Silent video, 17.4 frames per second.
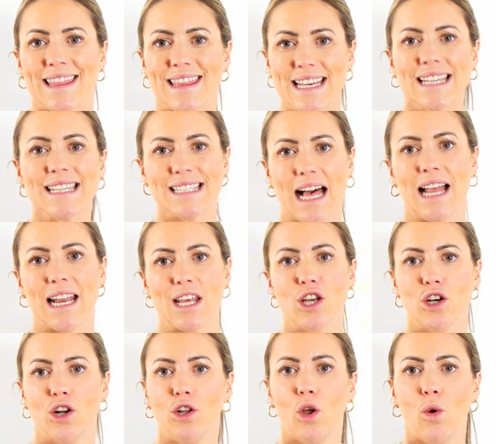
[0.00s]
this
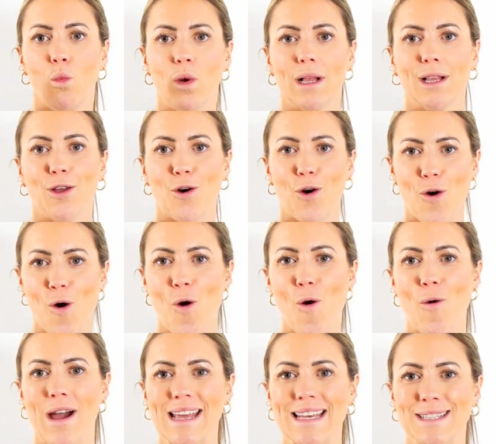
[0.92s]
allele will
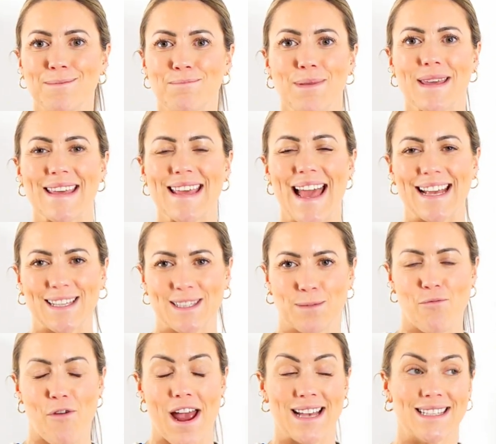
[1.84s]
always be
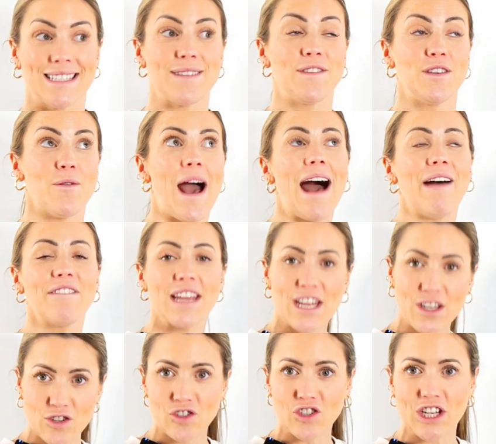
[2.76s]
expressed. If you have it
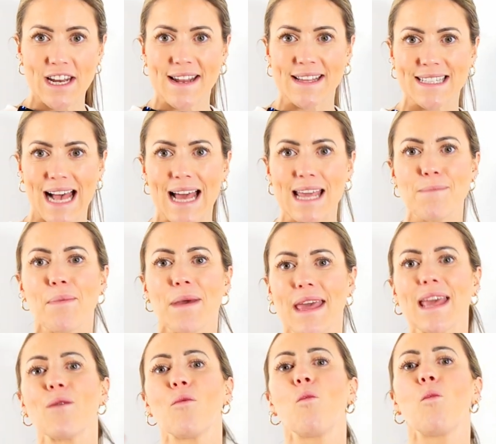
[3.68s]
in your genotype,
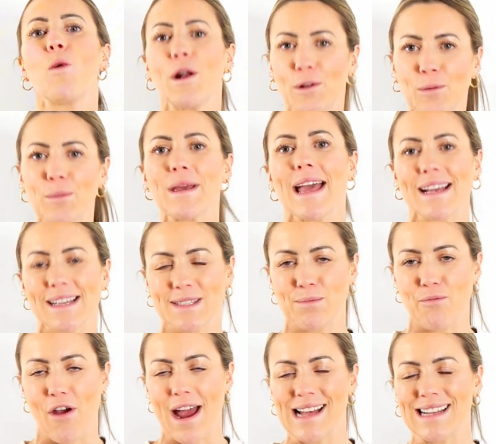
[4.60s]
it will be
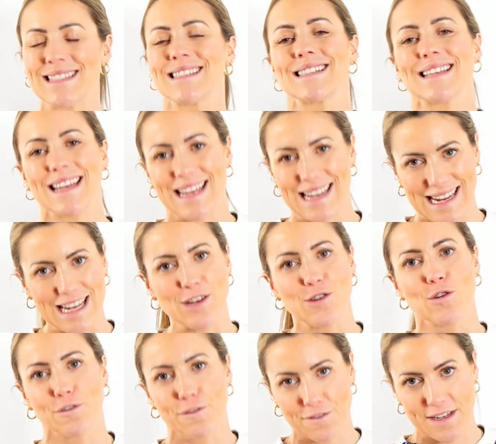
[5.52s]
expressed
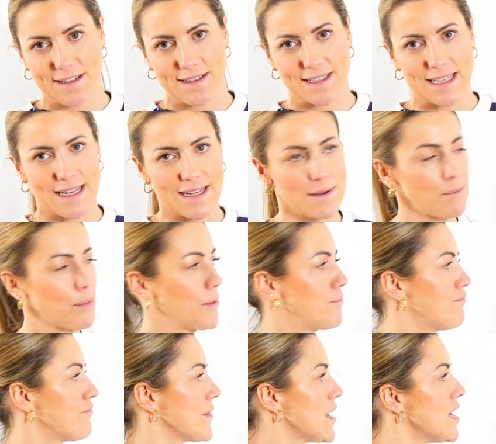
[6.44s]
in your phenotype.
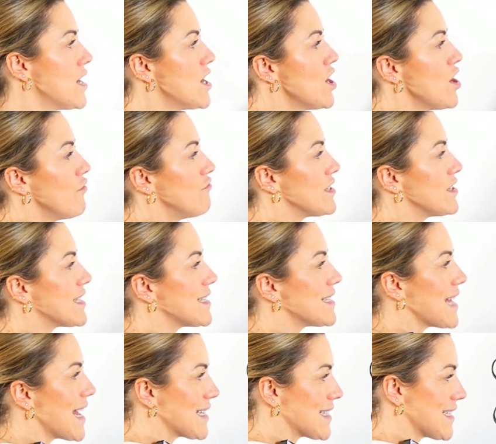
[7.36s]

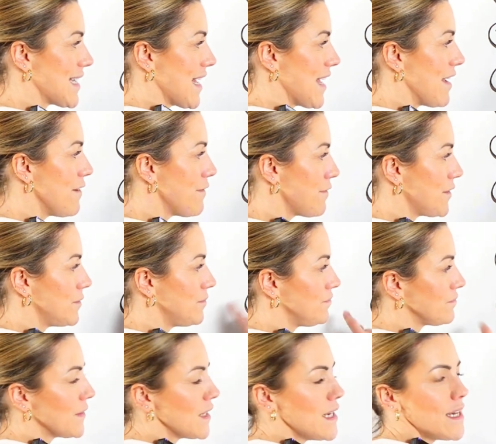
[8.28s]
Recessive,
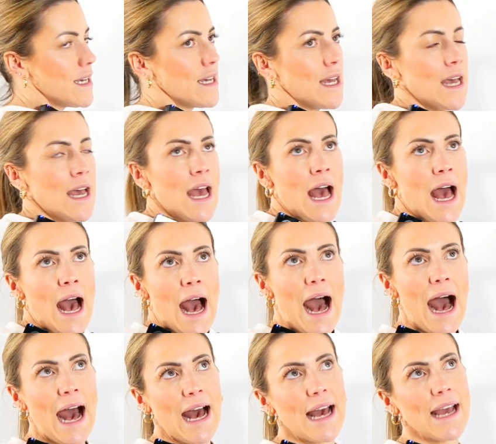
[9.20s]

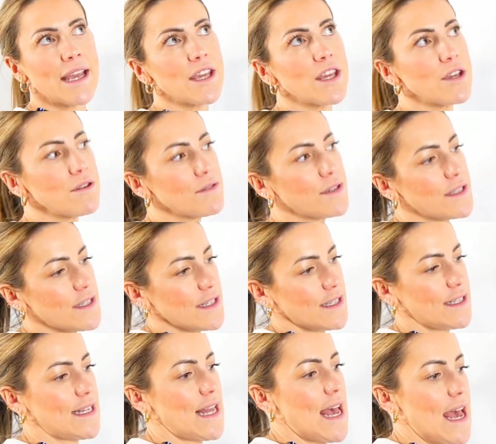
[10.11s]
I used to
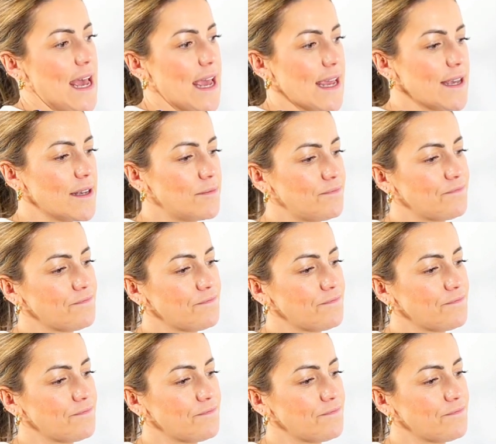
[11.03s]
say,